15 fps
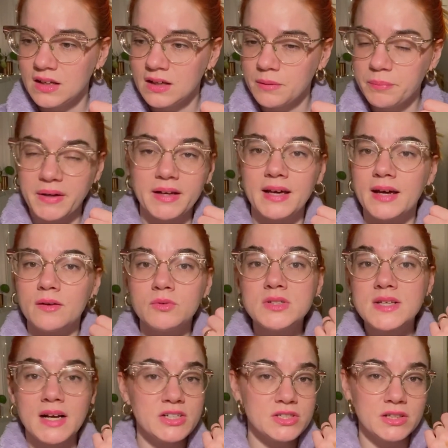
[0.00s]
But it was
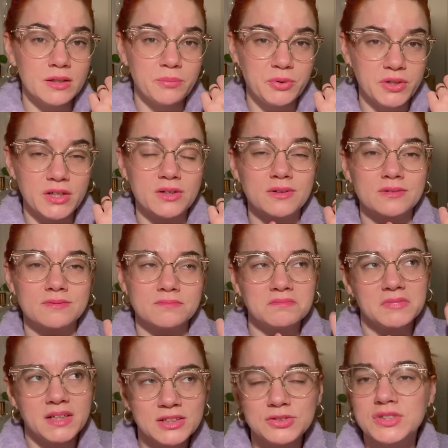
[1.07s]
actually a pretty
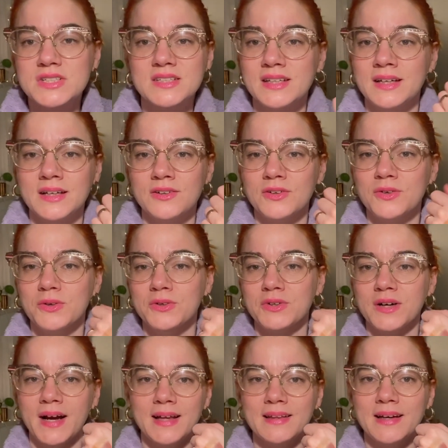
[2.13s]
interesting inner corner
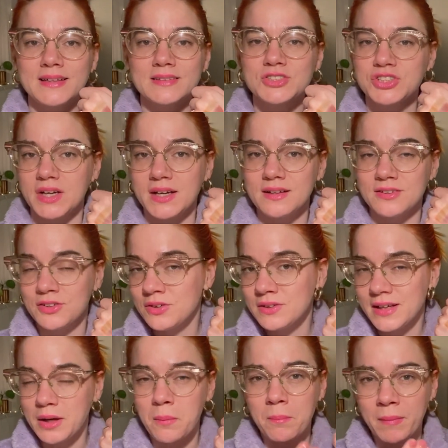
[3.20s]
highlight shade, you know,
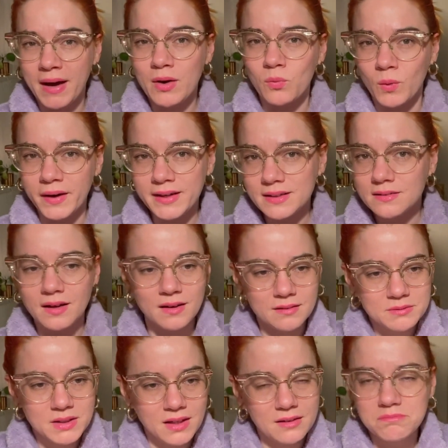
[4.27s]
like a matte white.
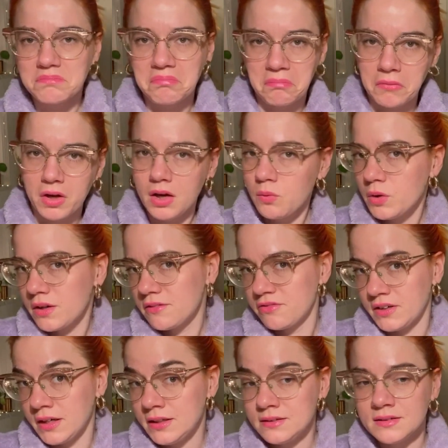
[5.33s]
It worked
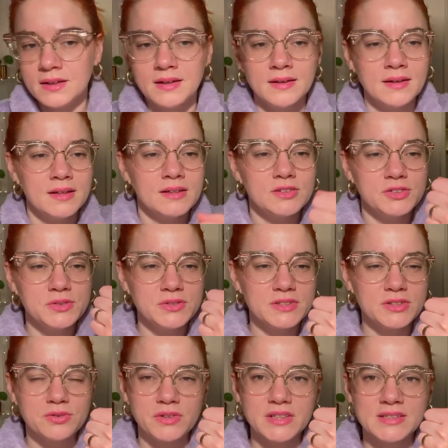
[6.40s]
fine. Used
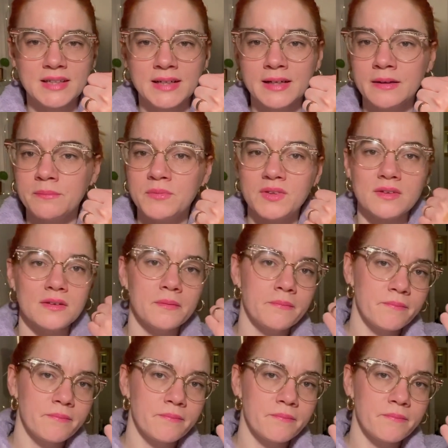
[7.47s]
it 3 times.